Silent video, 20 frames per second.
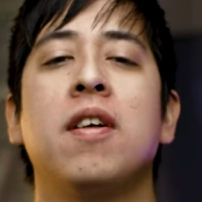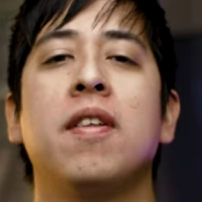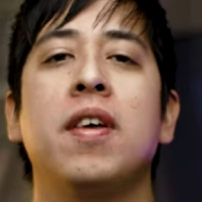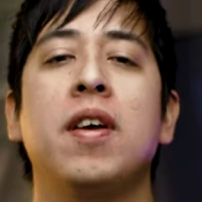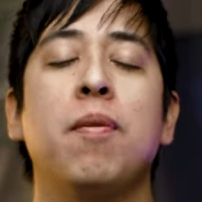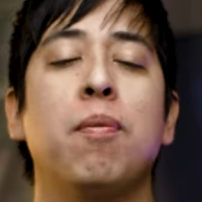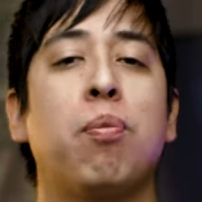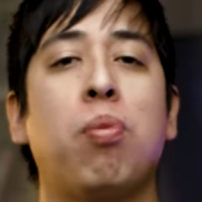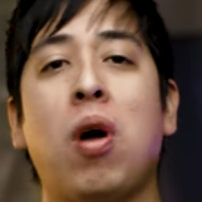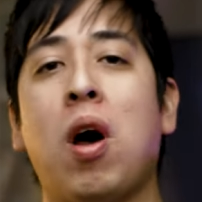
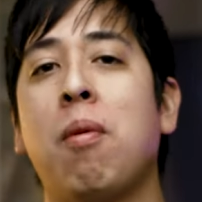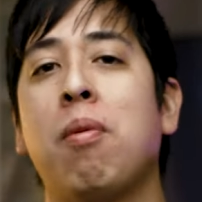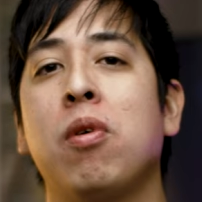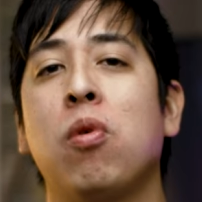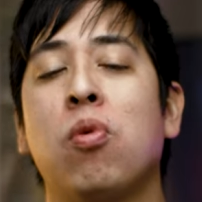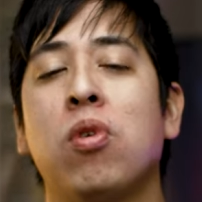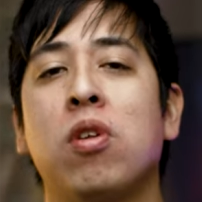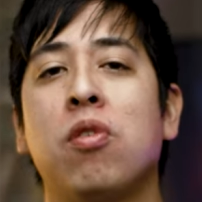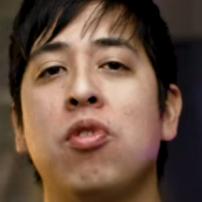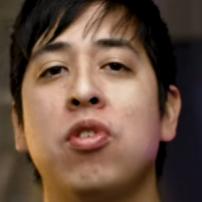and probably
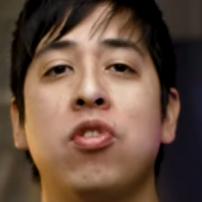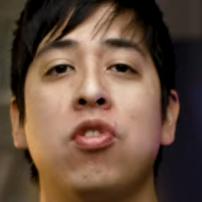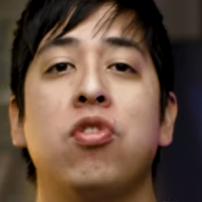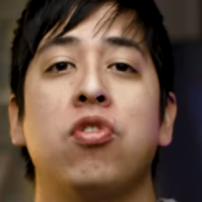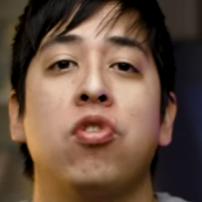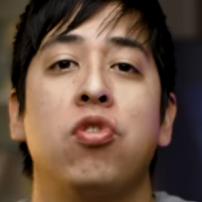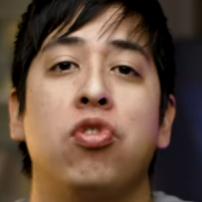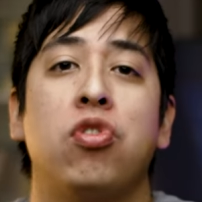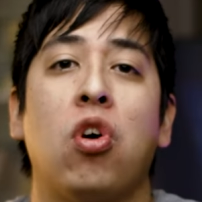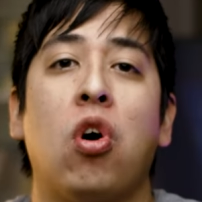one of the
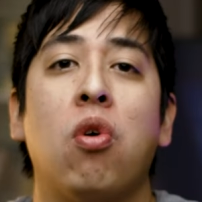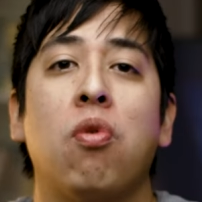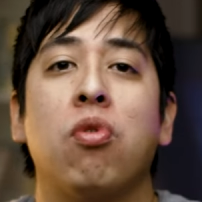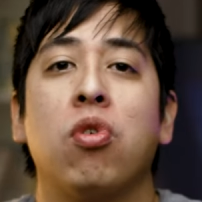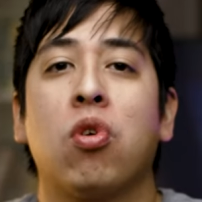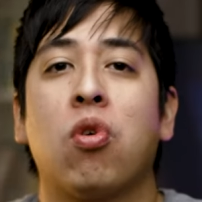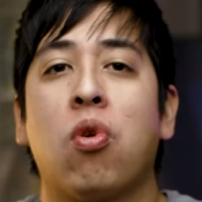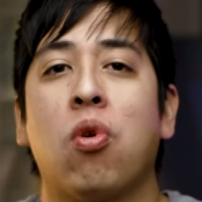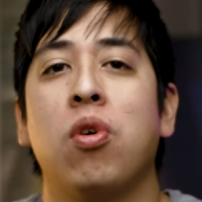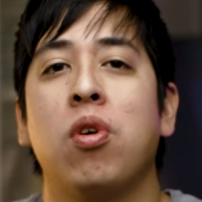reasons you don't
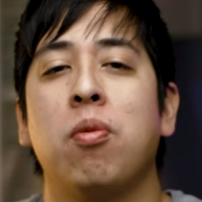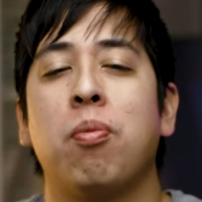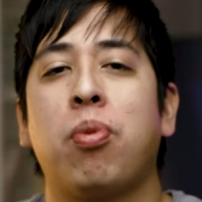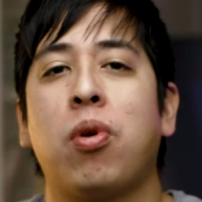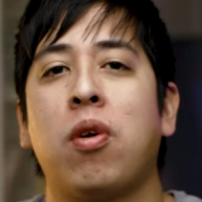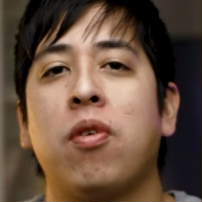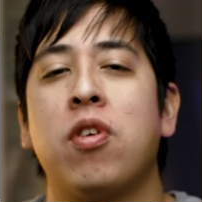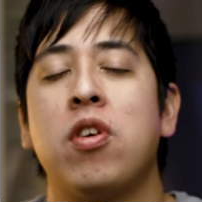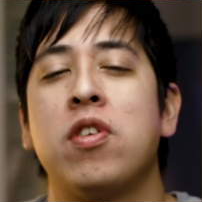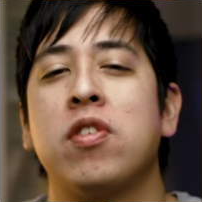record in
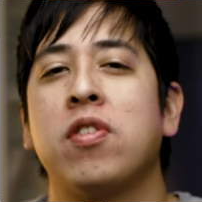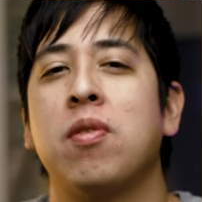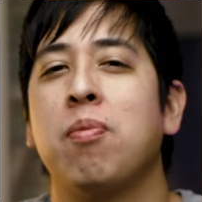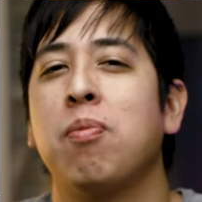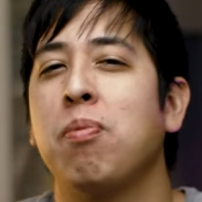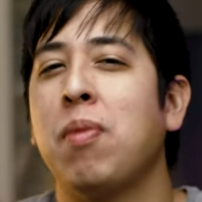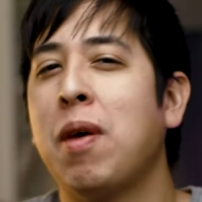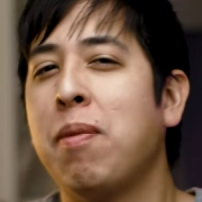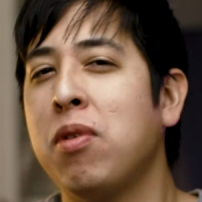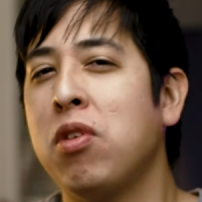ProRes,
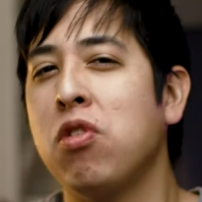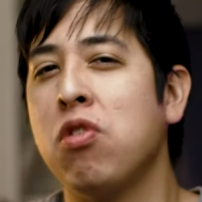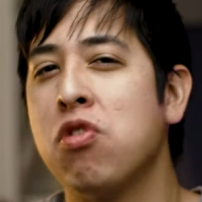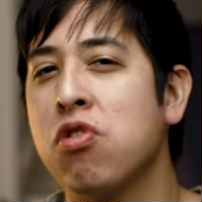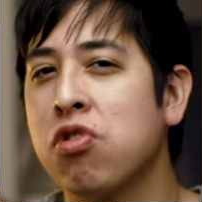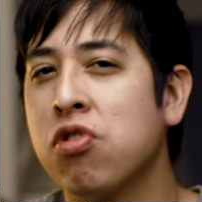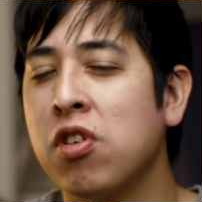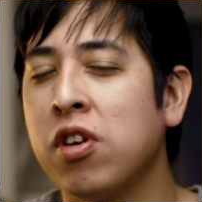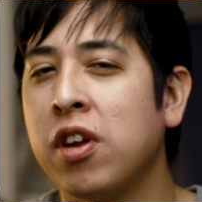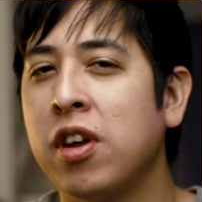and maybe you
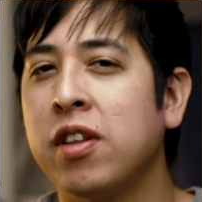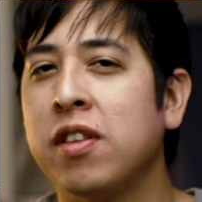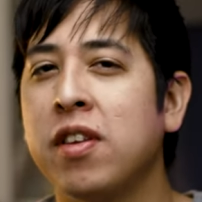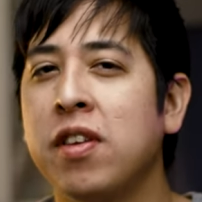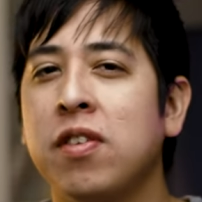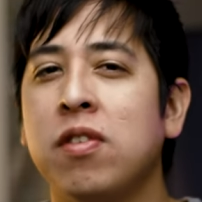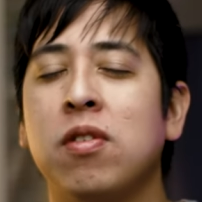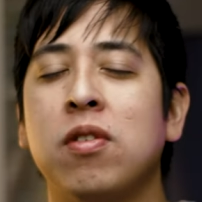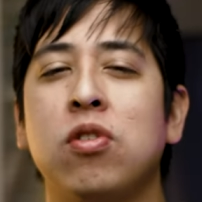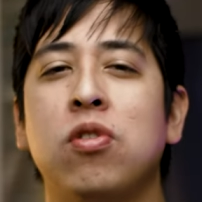shouldn't,
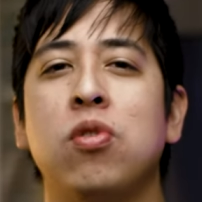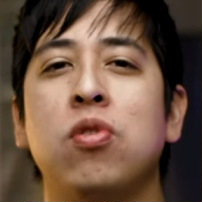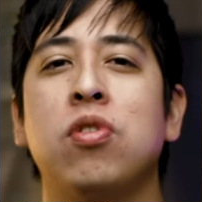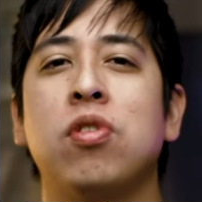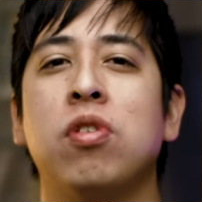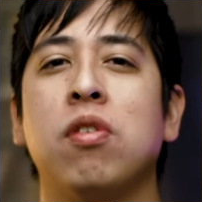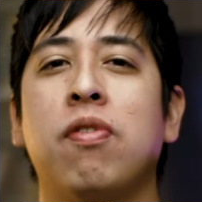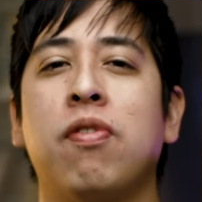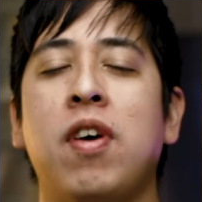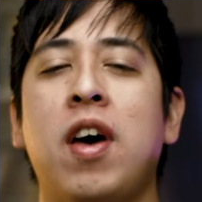is due
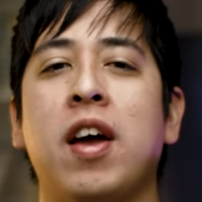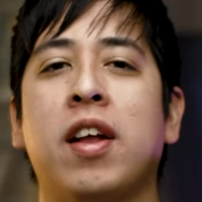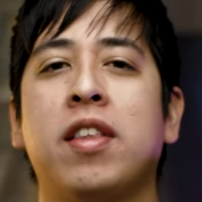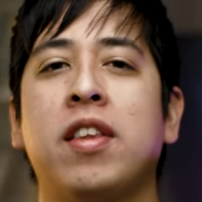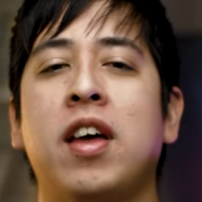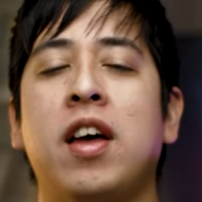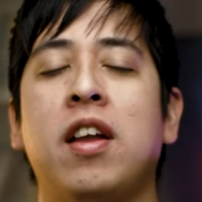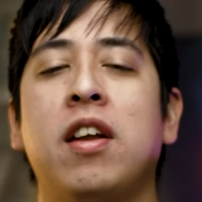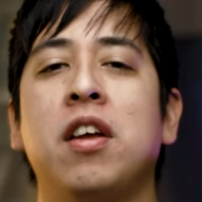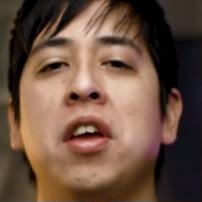to the fact
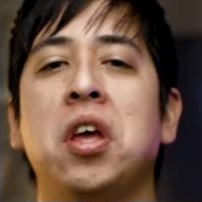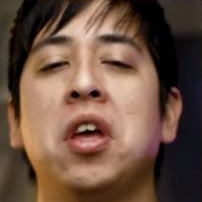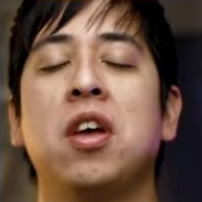that